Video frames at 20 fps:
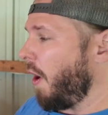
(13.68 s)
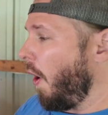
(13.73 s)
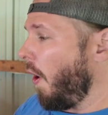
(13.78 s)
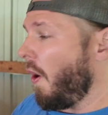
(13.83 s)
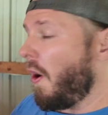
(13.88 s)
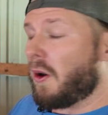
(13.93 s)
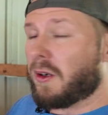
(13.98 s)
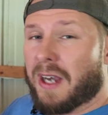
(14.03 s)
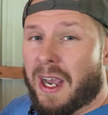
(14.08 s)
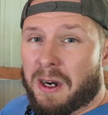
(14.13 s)

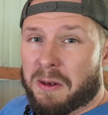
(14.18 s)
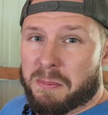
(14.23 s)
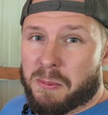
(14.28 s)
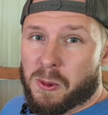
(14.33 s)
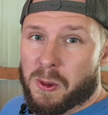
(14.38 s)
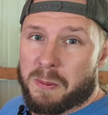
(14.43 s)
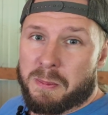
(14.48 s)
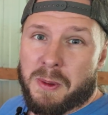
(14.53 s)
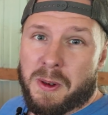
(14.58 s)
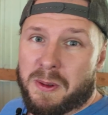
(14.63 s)
All
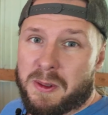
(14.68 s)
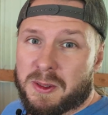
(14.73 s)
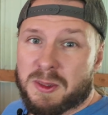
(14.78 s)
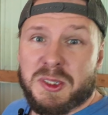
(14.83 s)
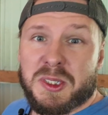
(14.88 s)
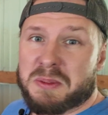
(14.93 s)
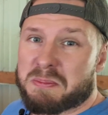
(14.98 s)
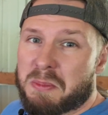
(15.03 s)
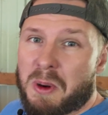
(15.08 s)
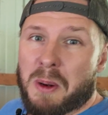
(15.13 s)
outboard
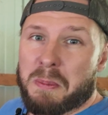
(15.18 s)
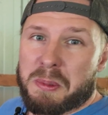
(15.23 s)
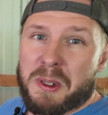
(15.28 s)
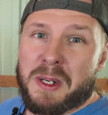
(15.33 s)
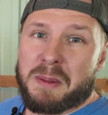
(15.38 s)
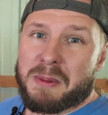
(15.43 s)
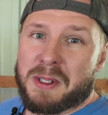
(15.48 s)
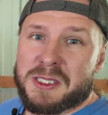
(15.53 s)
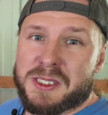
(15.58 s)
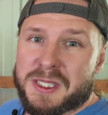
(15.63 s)
motors are
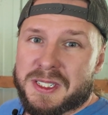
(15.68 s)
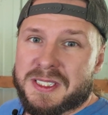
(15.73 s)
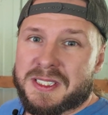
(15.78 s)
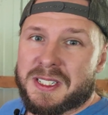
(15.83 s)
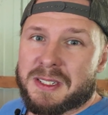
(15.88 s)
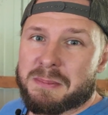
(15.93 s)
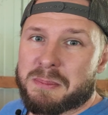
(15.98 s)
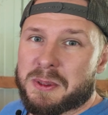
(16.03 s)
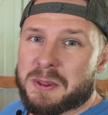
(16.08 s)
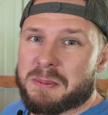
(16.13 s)
pretty much this
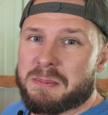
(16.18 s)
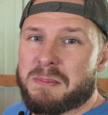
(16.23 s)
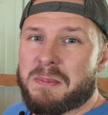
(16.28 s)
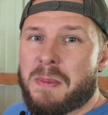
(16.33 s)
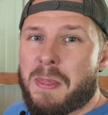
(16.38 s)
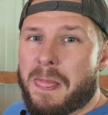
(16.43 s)
simple.